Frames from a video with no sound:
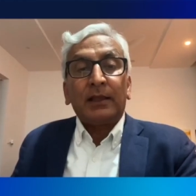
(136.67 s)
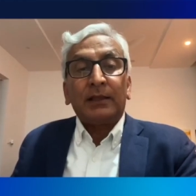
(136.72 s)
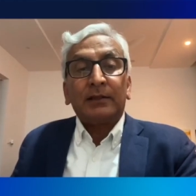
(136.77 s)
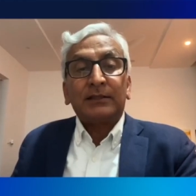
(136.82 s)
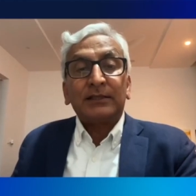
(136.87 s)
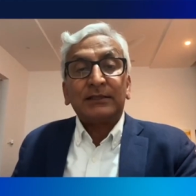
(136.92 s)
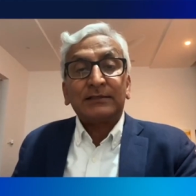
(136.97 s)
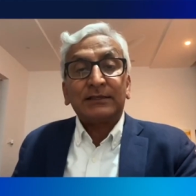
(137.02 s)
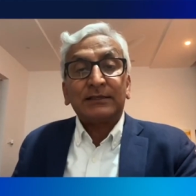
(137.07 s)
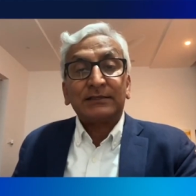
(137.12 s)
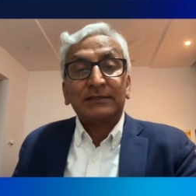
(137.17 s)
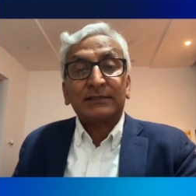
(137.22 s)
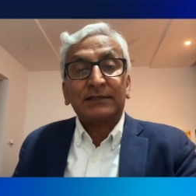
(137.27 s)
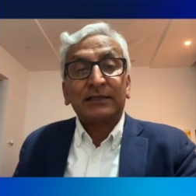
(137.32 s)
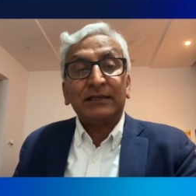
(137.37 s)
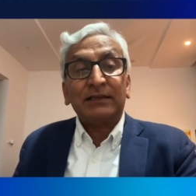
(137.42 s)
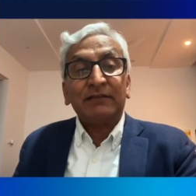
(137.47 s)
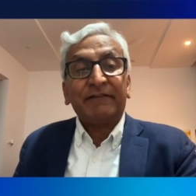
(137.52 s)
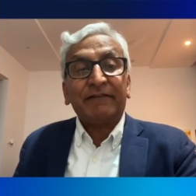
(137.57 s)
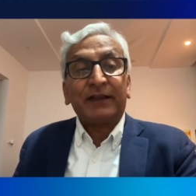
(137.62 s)
This is
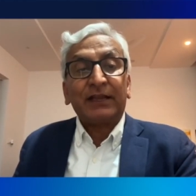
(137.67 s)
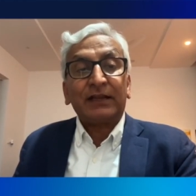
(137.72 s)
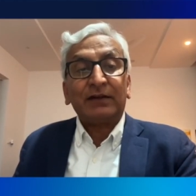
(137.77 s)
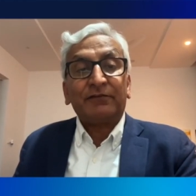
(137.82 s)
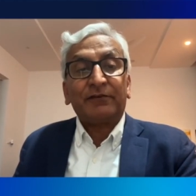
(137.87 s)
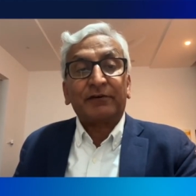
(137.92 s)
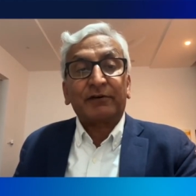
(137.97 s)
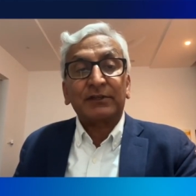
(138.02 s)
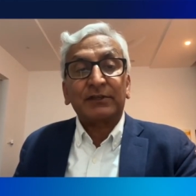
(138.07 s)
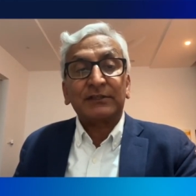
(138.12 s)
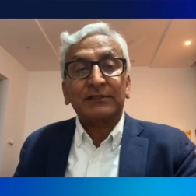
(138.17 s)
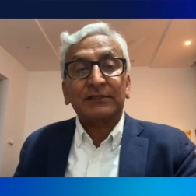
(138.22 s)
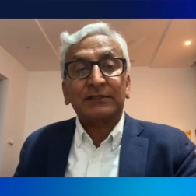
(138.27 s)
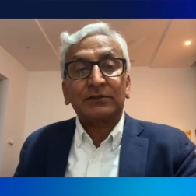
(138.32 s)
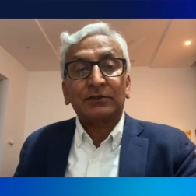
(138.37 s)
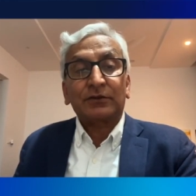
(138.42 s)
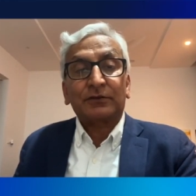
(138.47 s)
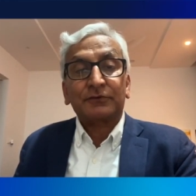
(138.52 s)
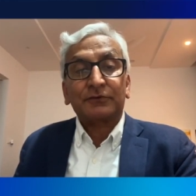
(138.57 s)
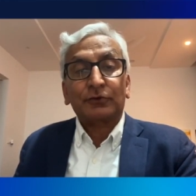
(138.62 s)
significant for
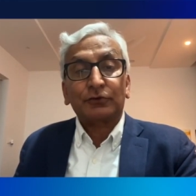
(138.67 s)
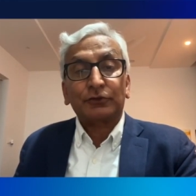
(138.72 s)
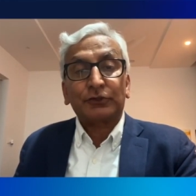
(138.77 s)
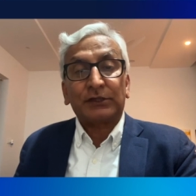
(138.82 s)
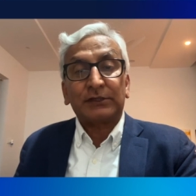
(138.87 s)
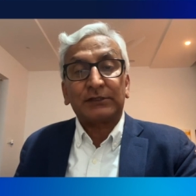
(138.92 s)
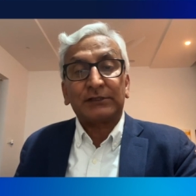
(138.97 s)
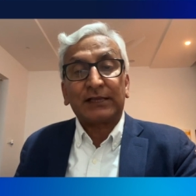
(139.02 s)
reasons of social